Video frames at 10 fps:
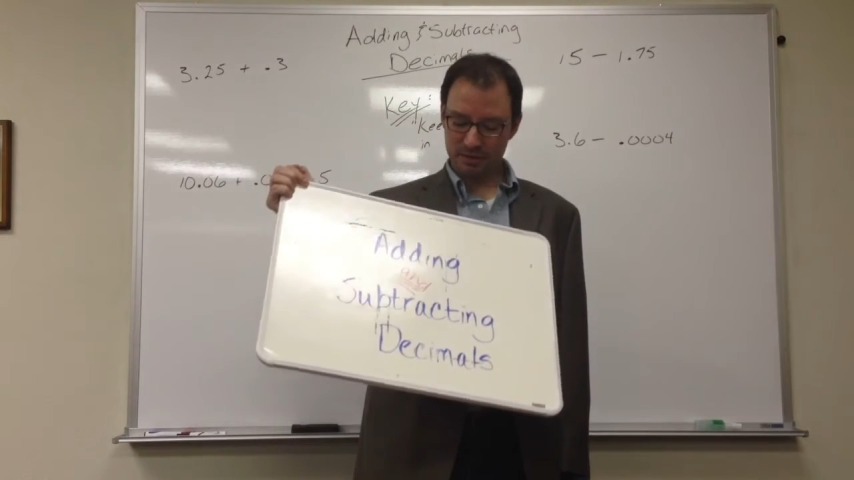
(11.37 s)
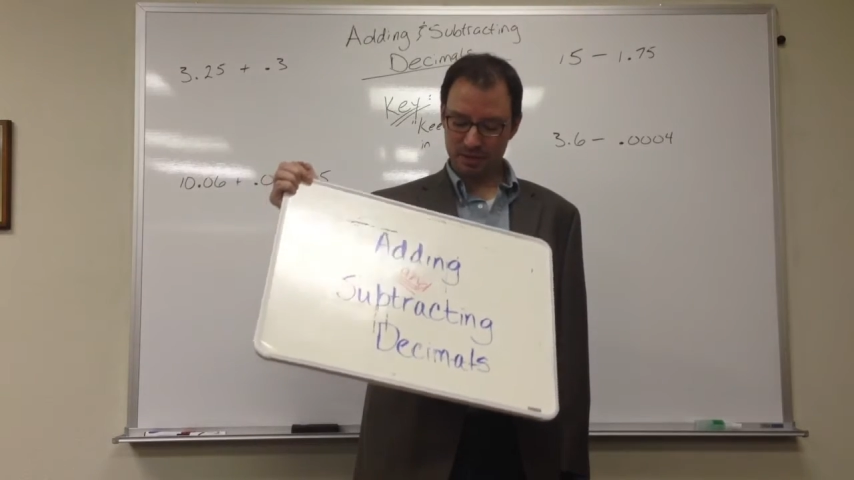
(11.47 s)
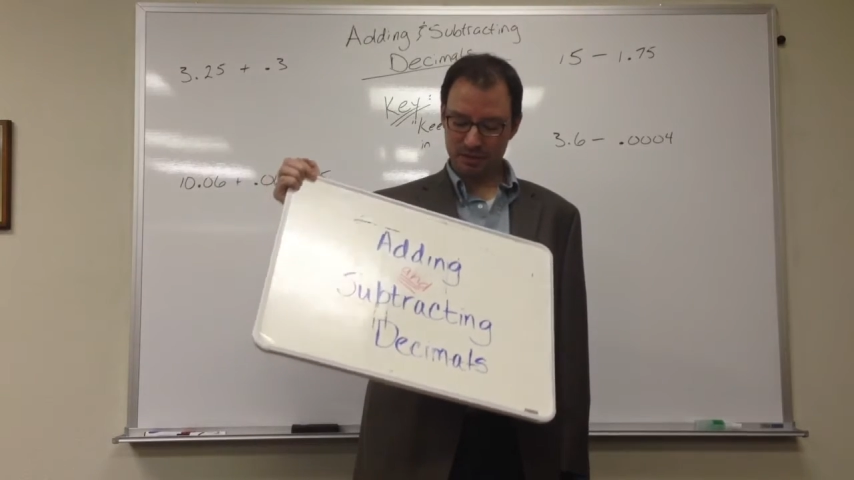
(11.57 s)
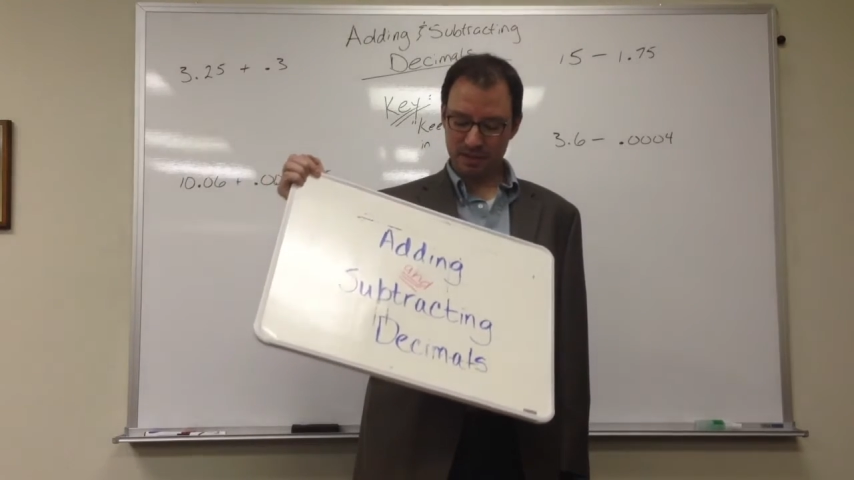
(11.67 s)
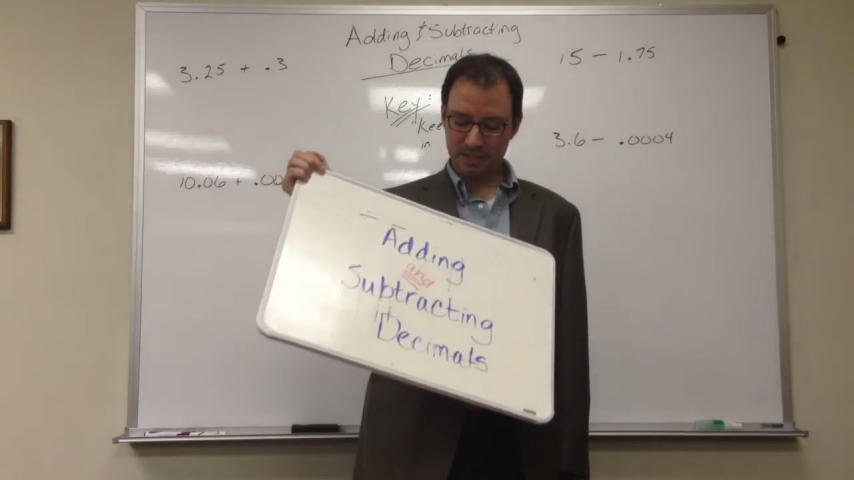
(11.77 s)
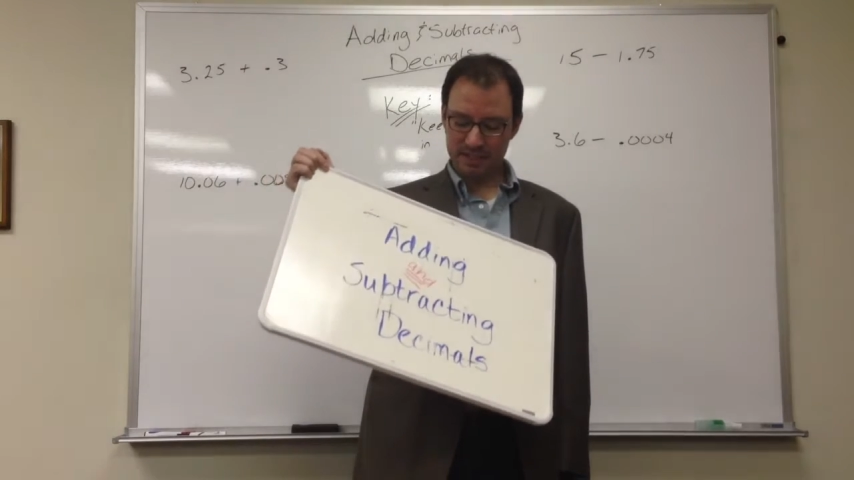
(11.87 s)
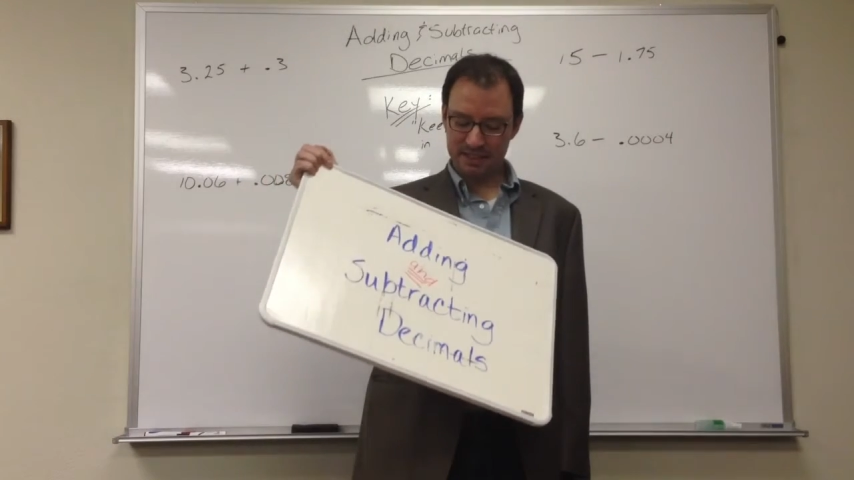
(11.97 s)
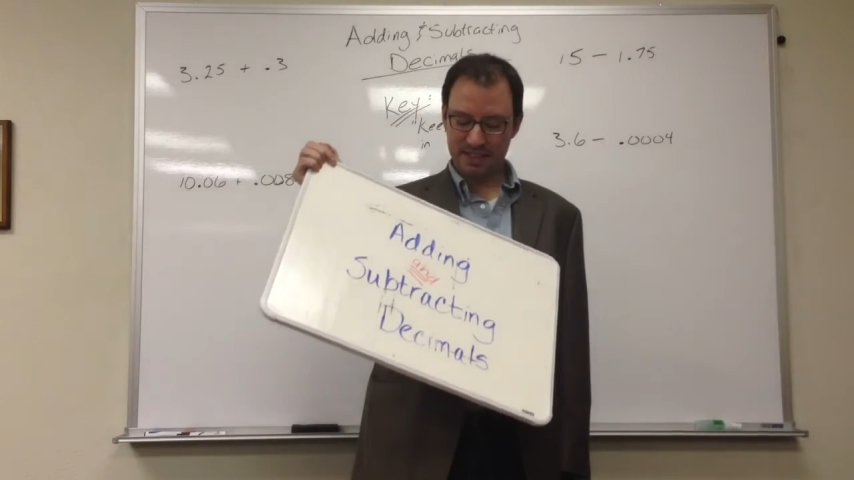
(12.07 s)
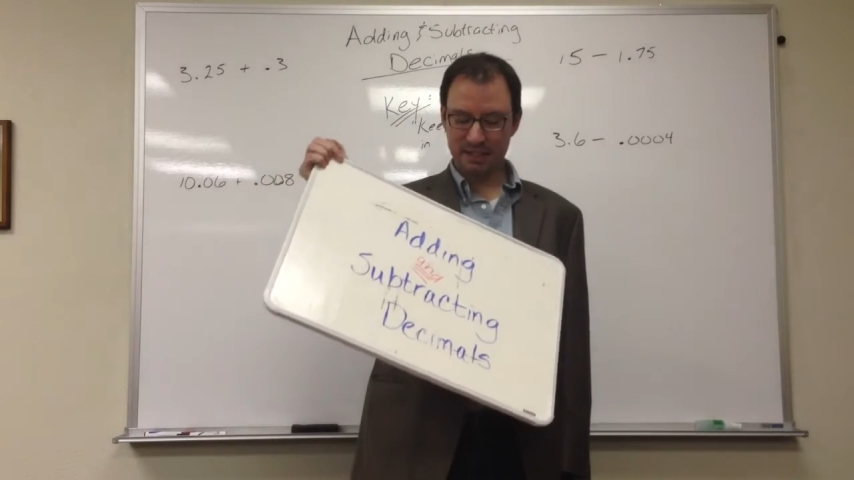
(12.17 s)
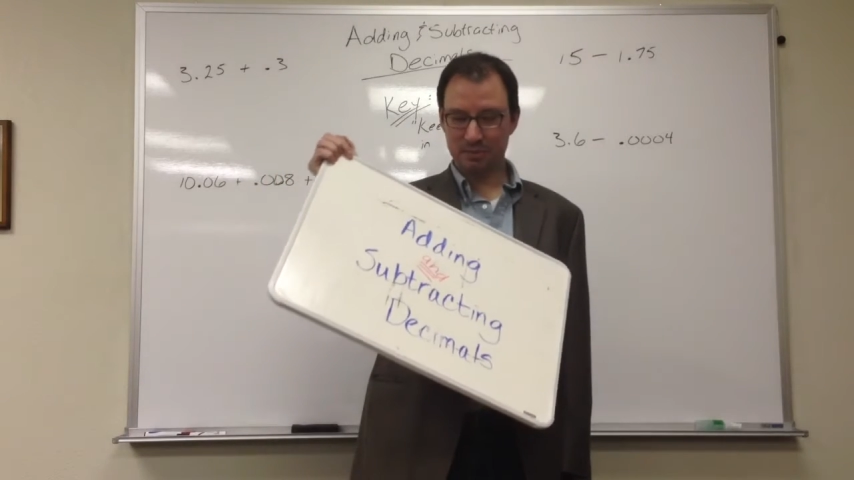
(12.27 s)
is realize that
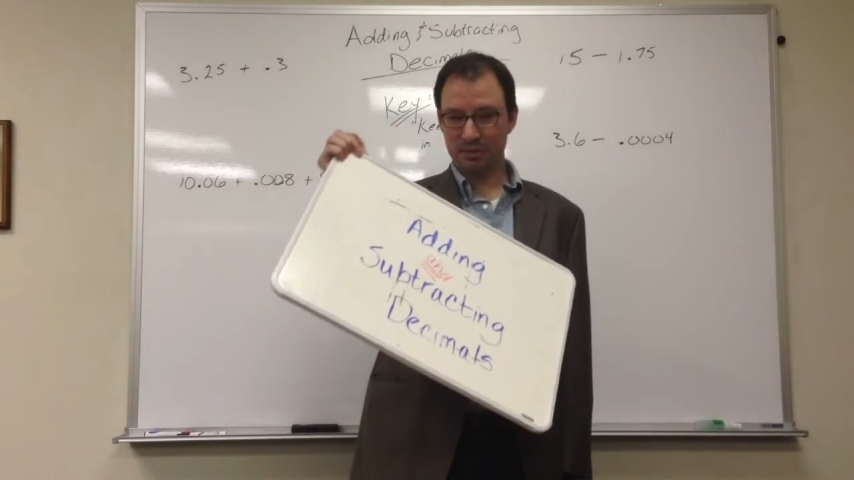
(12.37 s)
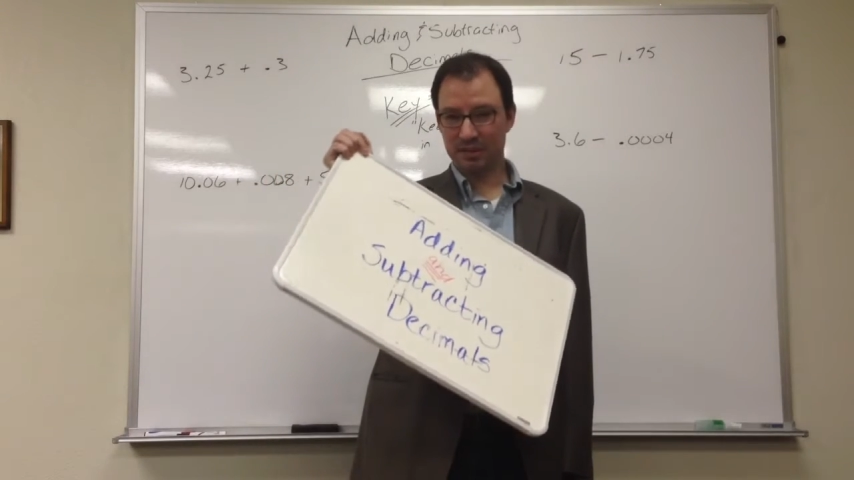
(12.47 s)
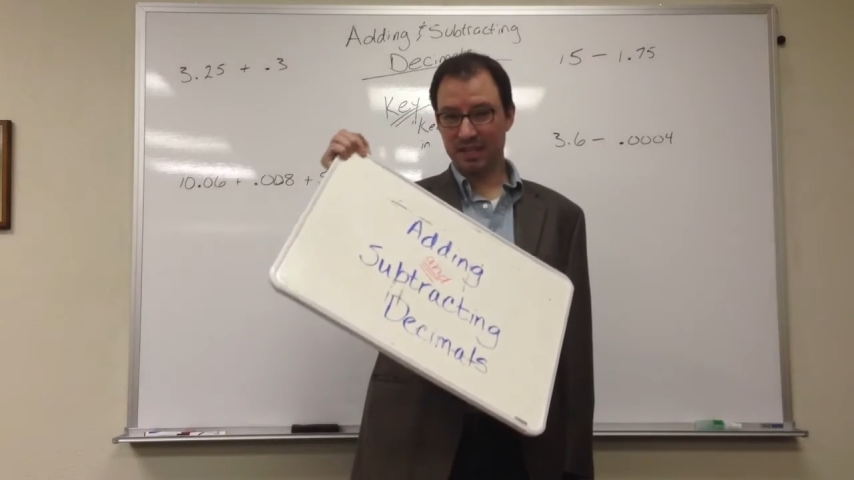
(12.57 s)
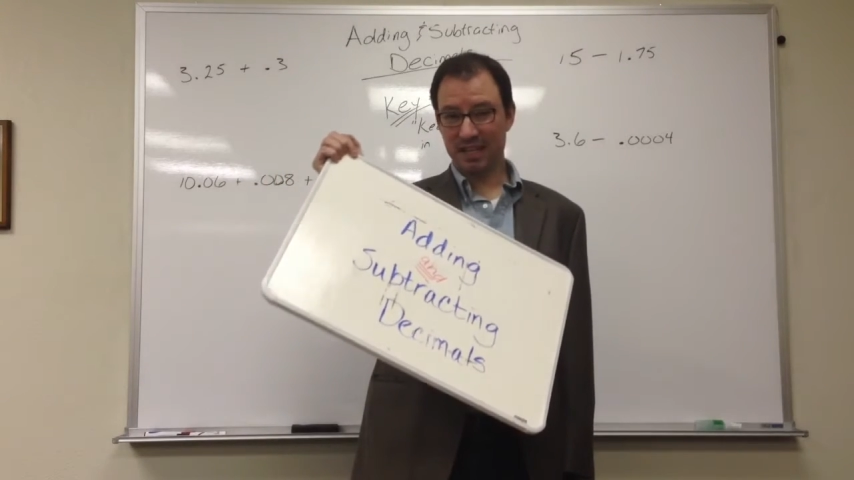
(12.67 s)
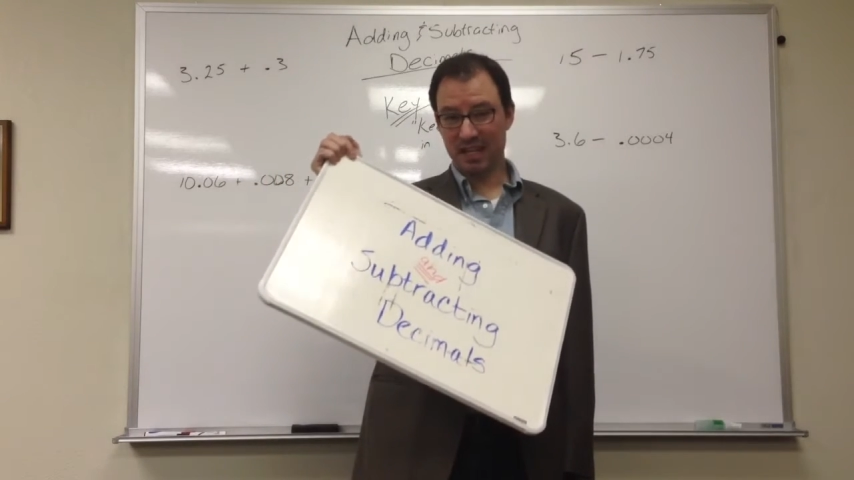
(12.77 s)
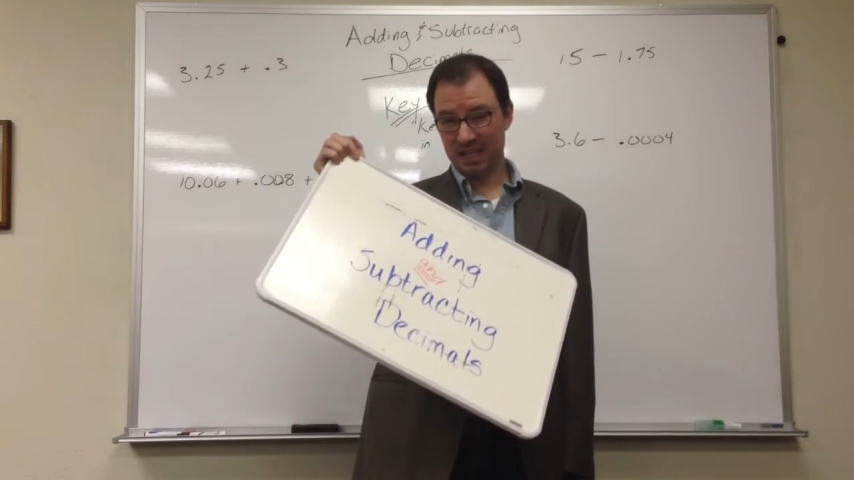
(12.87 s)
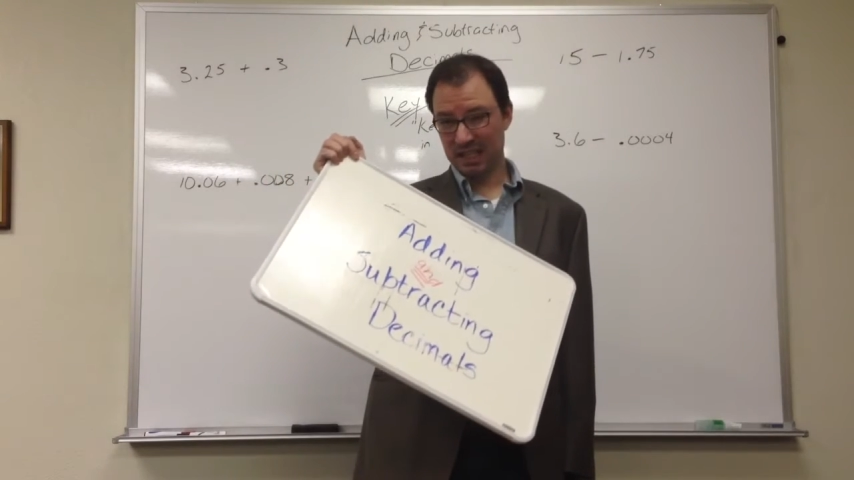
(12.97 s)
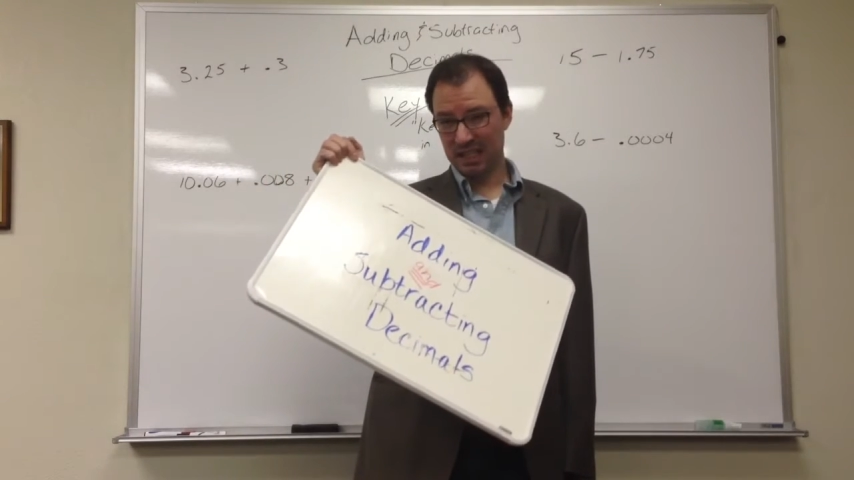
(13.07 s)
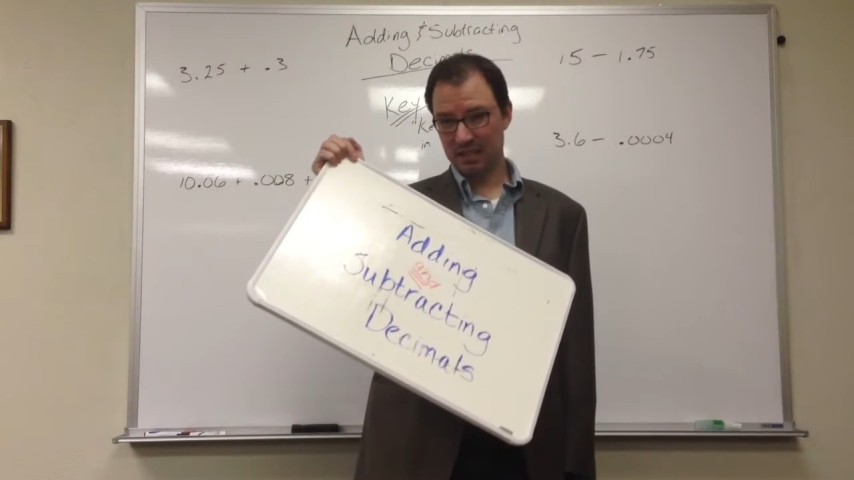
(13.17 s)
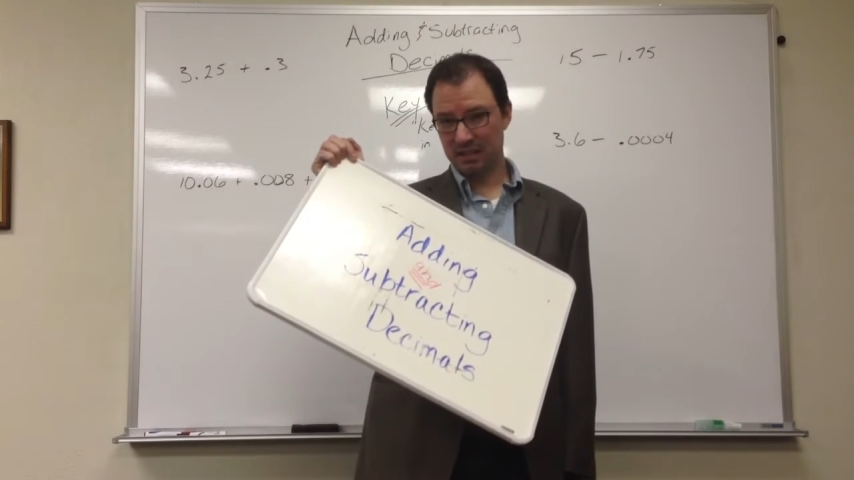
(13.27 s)
decimals can get ugly.